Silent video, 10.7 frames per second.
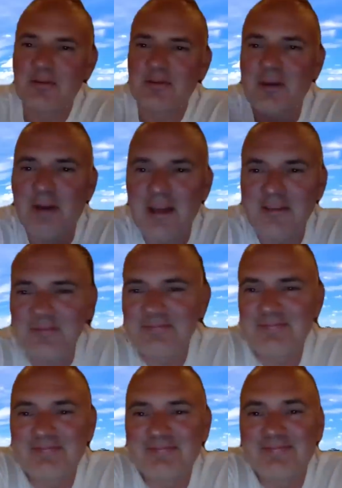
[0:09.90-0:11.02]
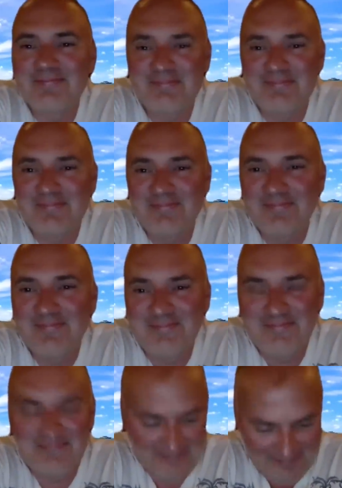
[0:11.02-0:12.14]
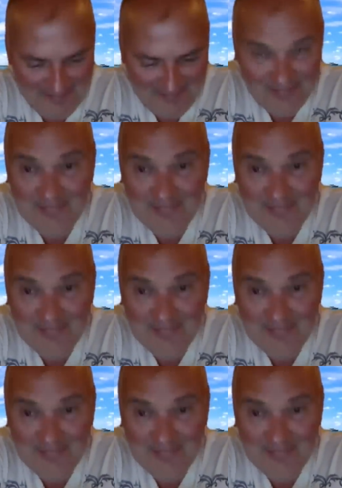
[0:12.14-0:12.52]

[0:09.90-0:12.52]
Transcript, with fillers: uh, guys? Uh, we, also, we also got one, a, a, great